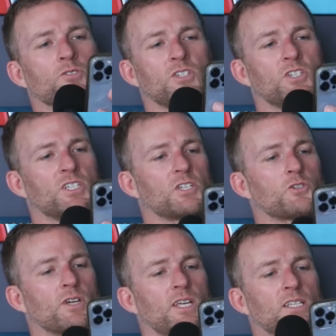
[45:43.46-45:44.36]
just a
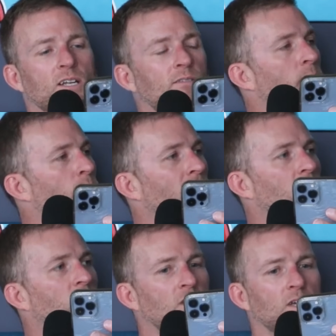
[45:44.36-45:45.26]
tricky son of a
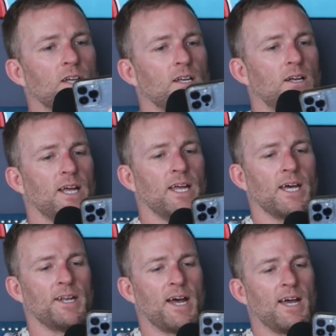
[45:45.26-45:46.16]
bitch,
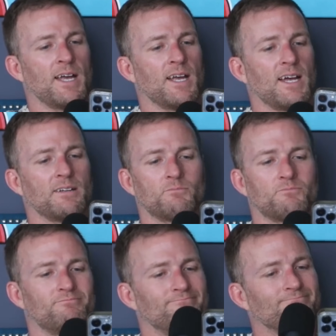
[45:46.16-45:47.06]
and I
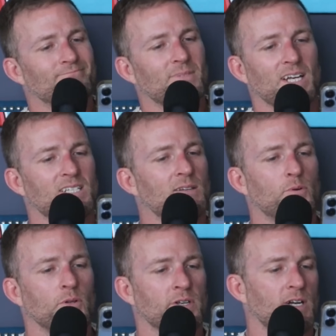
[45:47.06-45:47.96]
kind of see him
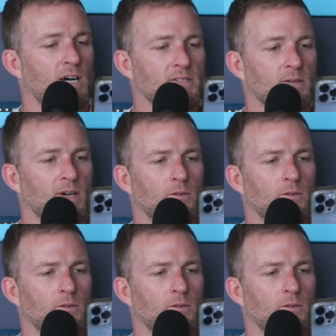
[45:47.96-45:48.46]
pulling it off somehow.